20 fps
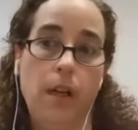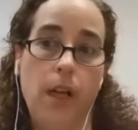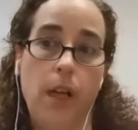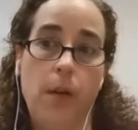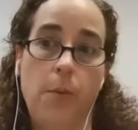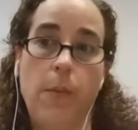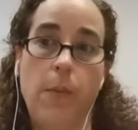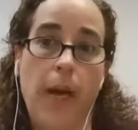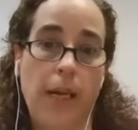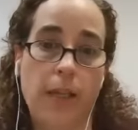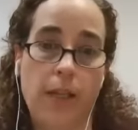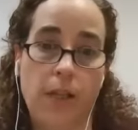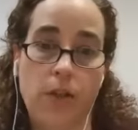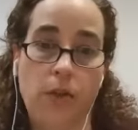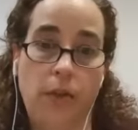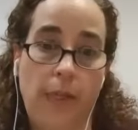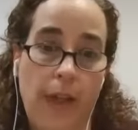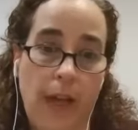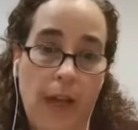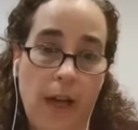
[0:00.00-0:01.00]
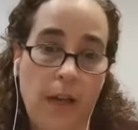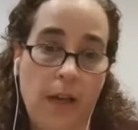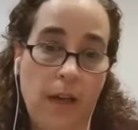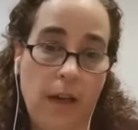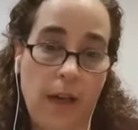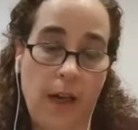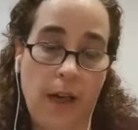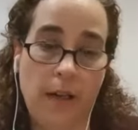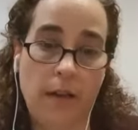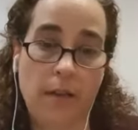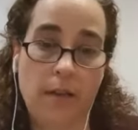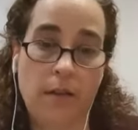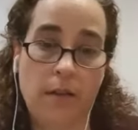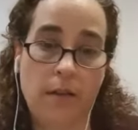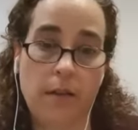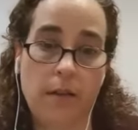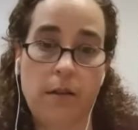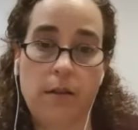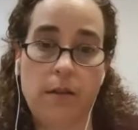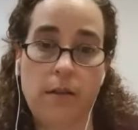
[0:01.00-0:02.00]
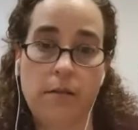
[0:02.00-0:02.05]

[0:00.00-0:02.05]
impacted on that, and